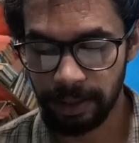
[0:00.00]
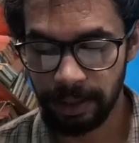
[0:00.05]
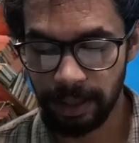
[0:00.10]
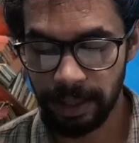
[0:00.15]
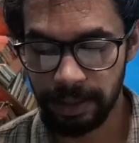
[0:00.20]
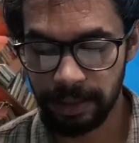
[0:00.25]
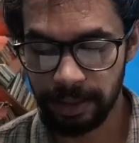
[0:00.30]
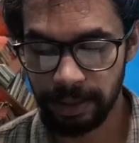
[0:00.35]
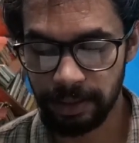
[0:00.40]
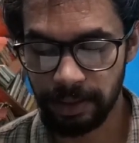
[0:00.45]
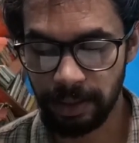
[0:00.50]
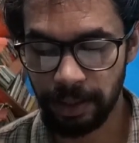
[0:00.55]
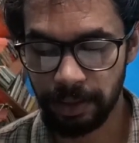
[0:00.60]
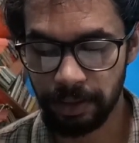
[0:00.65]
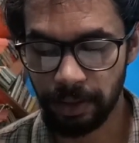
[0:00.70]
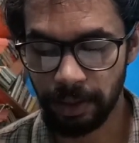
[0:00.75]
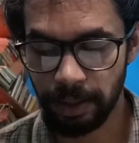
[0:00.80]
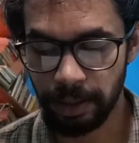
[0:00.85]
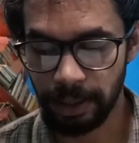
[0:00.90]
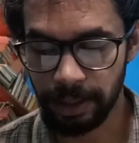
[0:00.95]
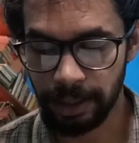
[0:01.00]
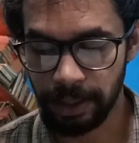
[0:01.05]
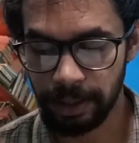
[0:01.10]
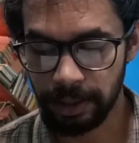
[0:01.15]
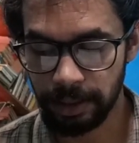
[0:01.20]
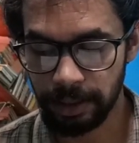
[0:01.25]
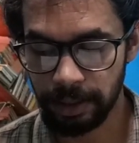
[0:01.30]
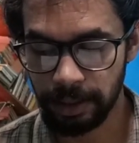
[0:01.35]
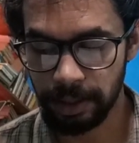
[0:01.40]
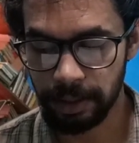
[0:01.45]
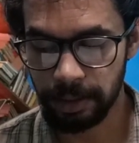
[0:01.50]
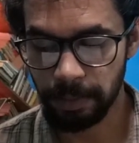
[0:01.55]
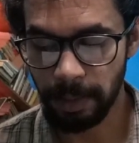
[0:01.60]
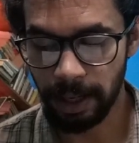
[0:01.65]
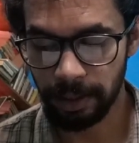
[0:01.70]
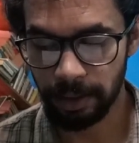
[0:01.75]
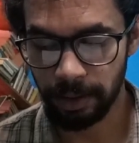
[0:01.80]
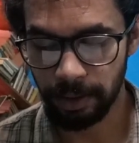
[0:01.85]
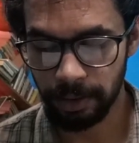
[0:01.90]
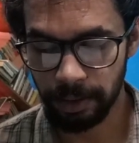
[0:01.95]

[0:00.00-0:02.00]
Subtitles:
"Yes," he said shortly. He turned his back to